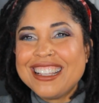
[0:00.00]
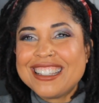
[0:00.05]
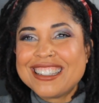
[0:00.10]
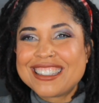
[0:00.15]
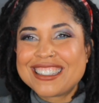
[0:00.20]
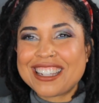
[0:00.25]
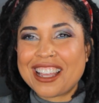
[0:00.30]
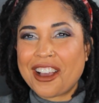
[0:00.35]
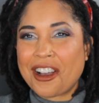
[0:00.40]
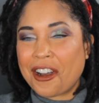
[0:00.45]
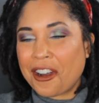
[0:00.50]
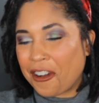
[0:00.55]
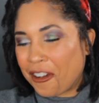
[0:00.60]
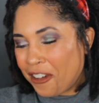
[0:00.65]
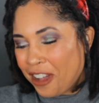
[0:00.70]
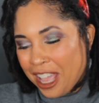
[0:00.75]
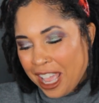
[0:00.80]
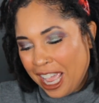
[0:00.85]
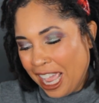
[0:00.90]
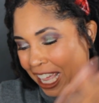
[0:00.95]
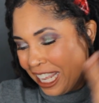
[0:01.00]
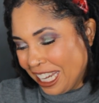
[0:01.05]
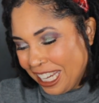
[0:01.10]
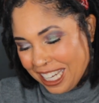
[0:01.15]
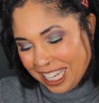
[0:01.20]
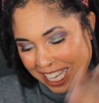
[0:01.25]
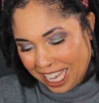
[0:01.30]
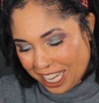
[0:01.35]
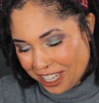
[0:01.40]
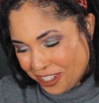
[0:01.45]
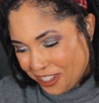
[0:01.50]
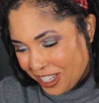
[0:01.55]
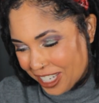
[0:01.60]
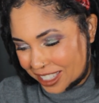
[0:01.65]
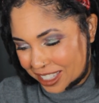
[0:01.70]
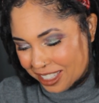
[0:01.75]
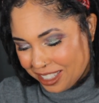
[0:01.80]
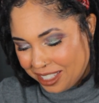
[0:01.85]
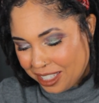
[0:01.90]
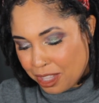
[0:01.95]
So in any case, you
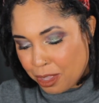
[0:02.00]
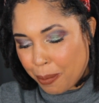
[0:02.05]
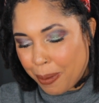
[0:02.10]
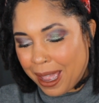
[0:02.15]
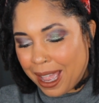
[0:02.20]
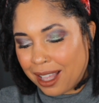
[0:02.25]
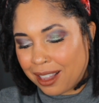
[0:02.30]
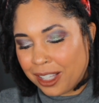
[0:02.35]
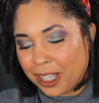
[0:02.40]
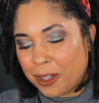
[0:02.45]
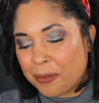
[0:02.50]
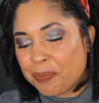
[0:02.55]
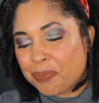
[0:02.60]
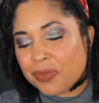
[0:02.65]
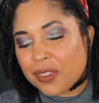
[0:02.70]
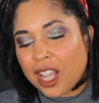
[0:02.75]
get to see the palette.